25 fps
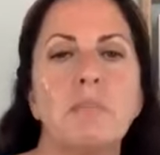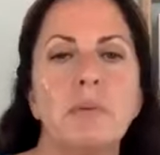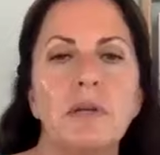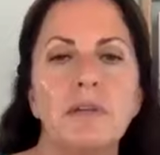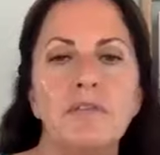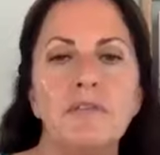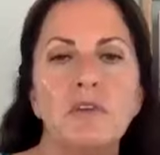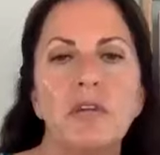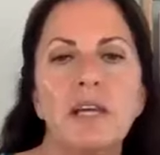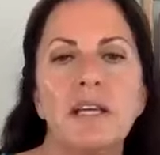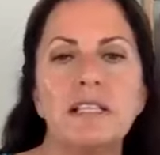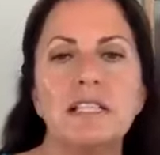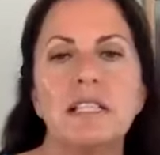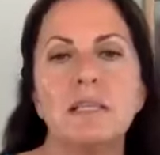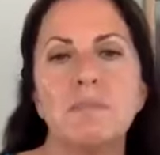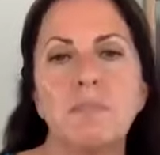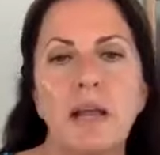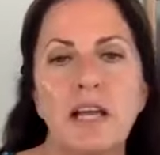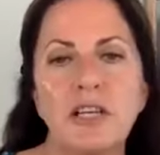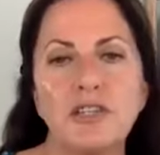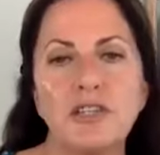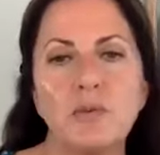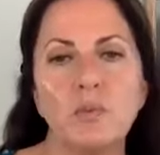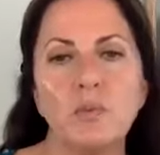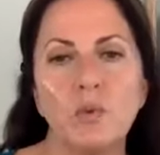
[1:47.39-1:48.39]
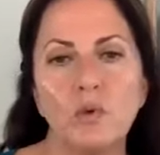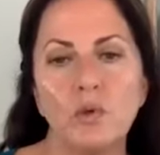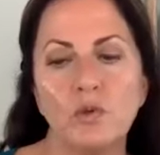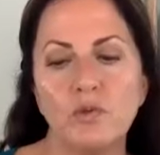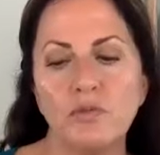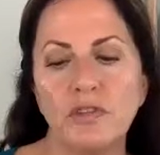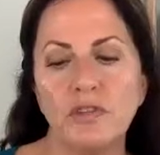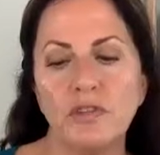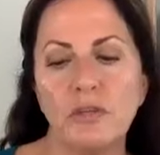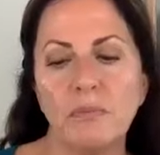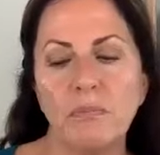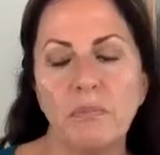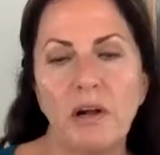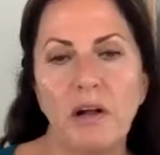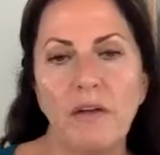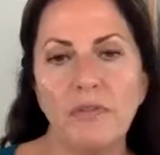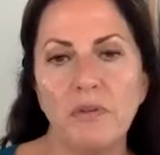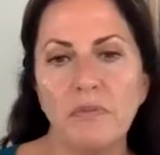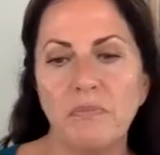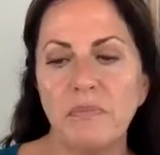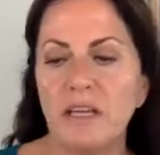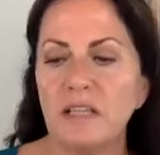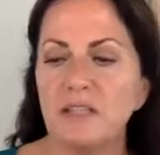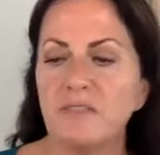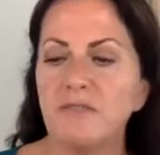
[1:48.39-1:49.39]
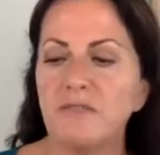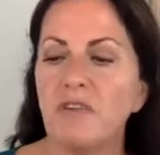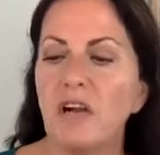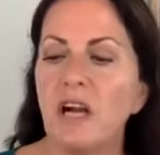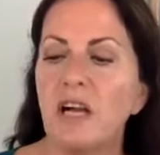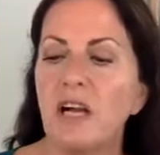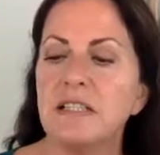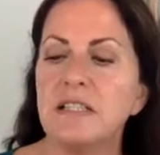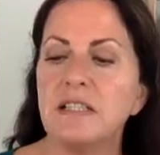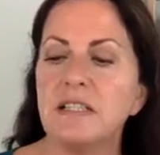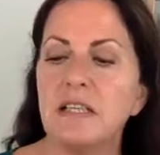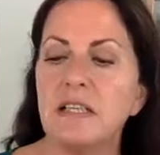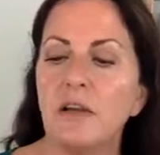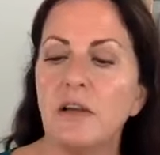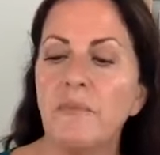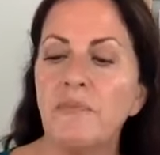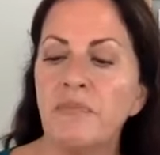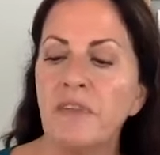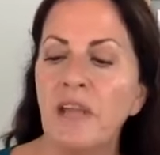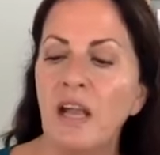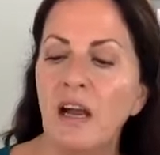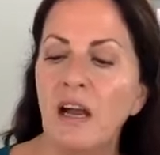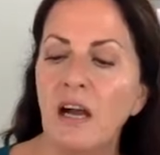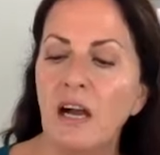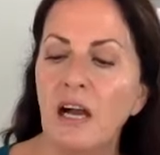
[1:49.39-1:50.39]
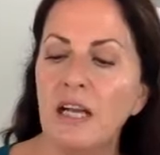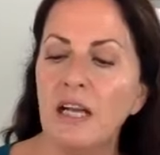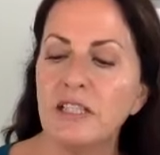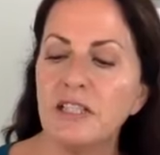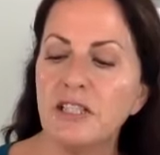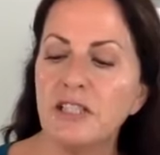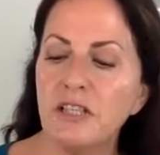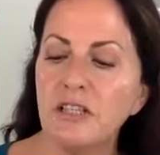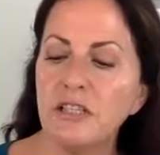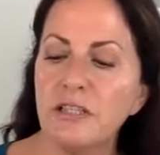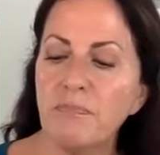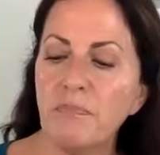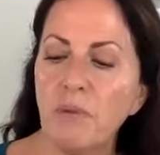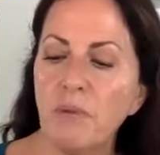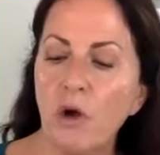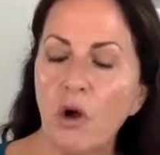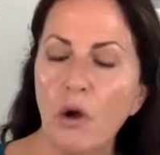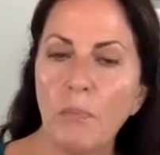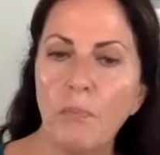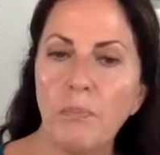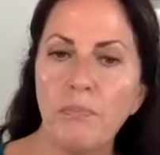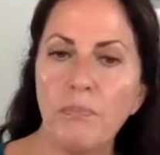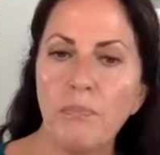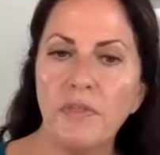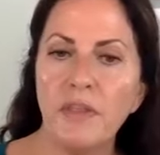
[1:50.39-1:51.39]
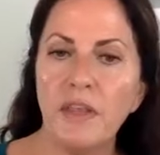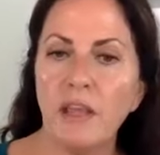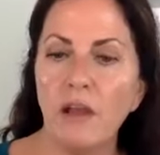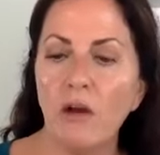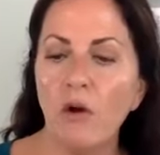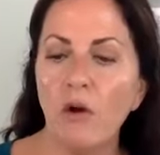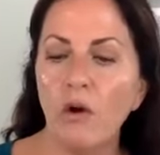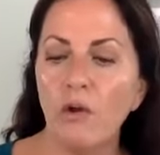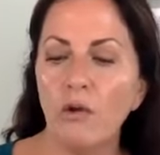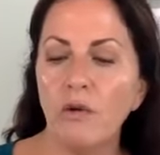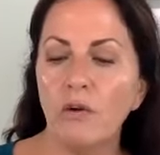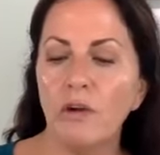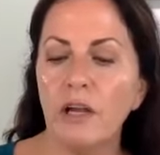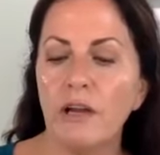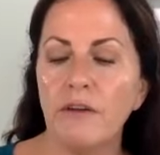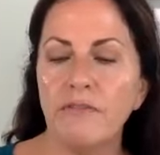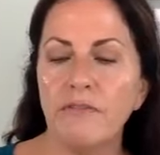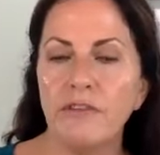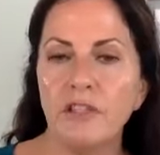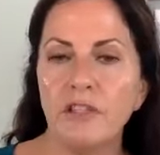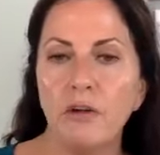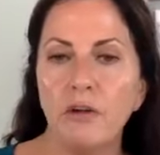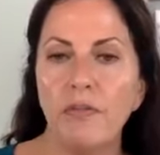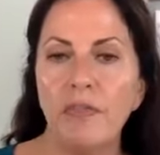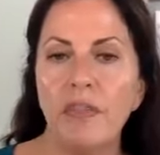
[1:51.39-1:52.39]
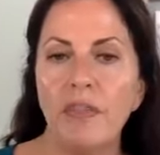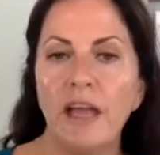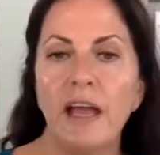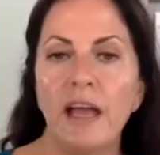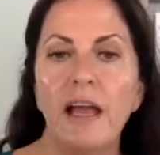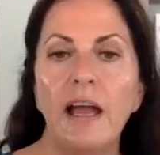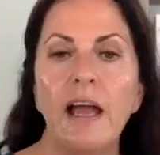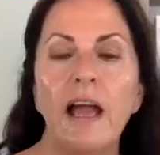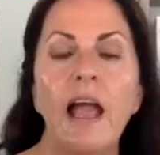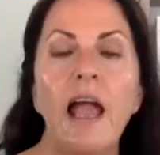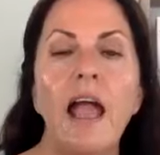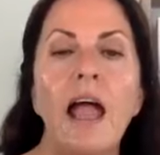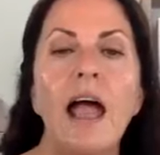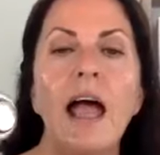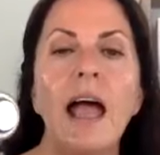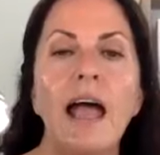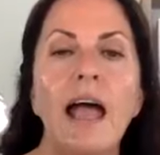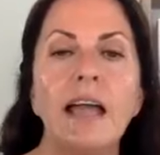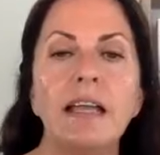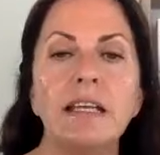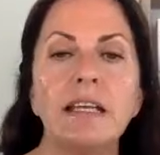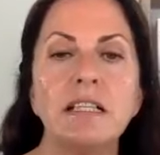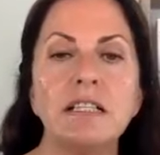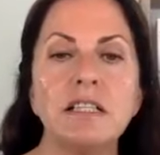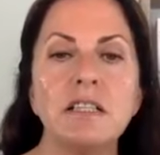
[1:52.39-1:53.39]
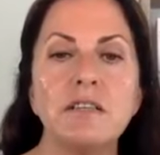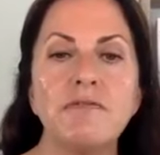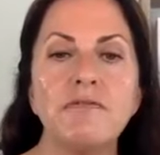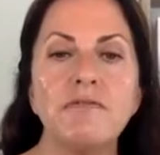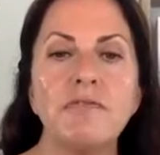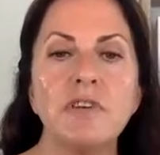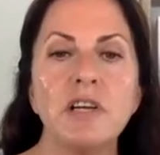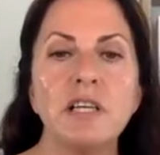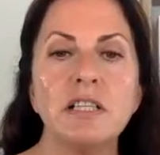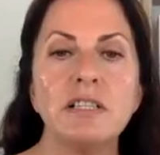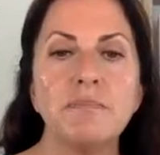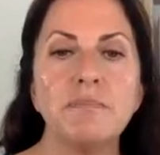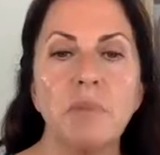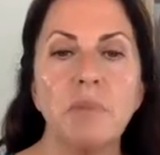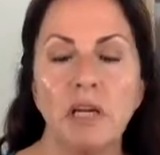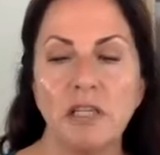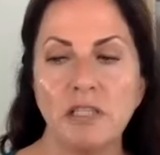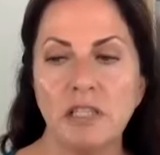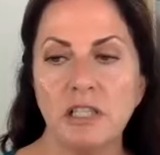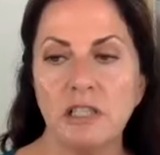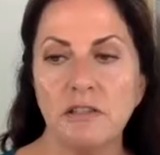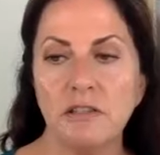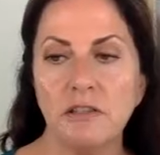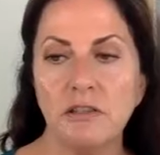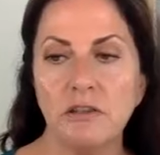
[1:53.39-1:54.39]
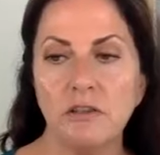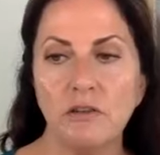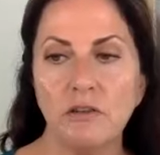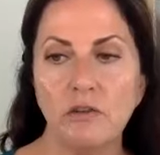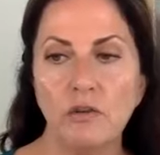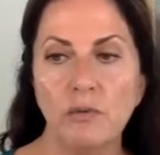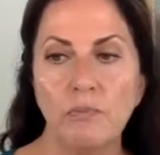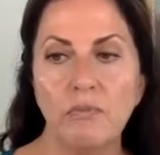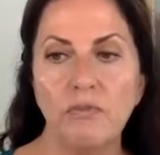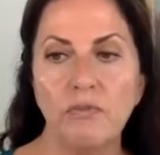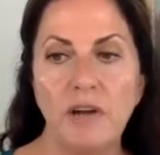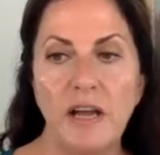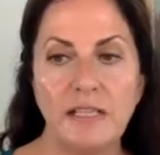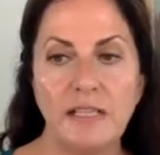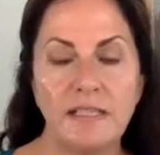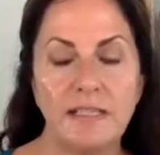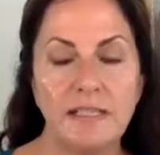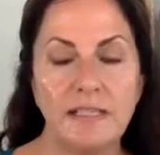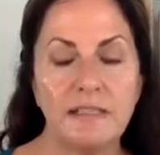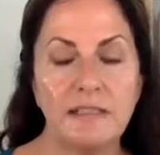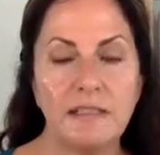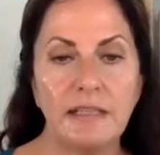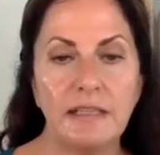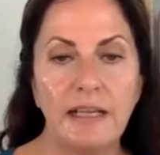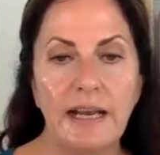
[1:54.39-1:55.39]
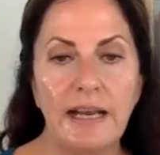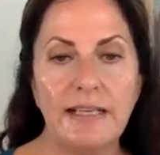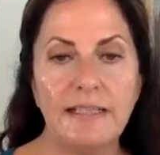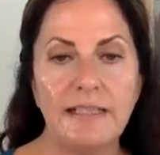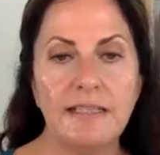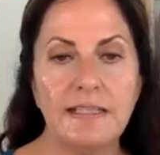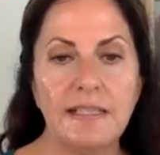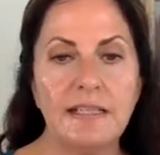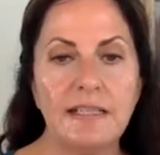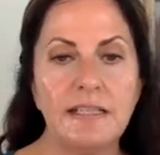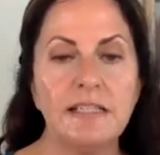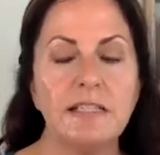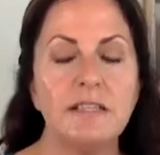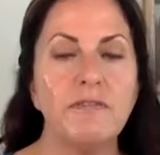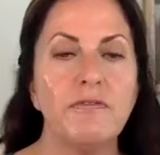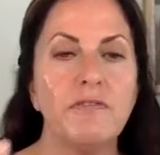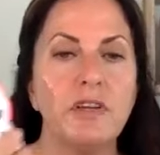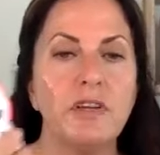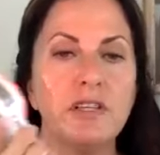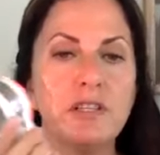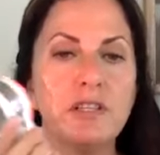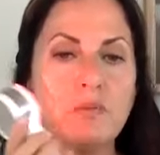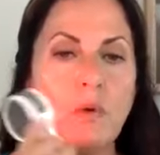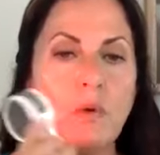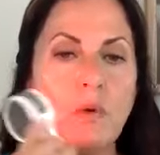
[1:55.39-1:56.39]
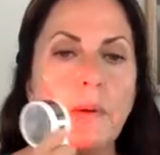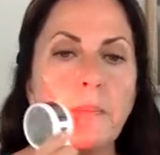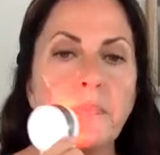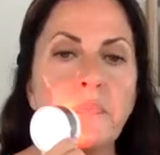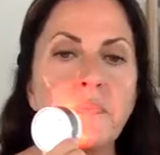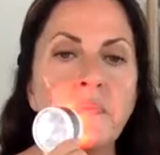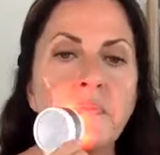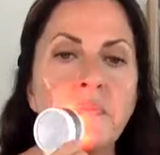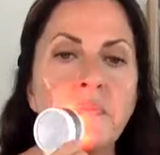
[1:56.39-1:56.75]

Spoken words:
But if you get a splash of water in your bath, then that's fine. So I just pop the oil covering on there, and it's the first button you press. The cleansing is the first one.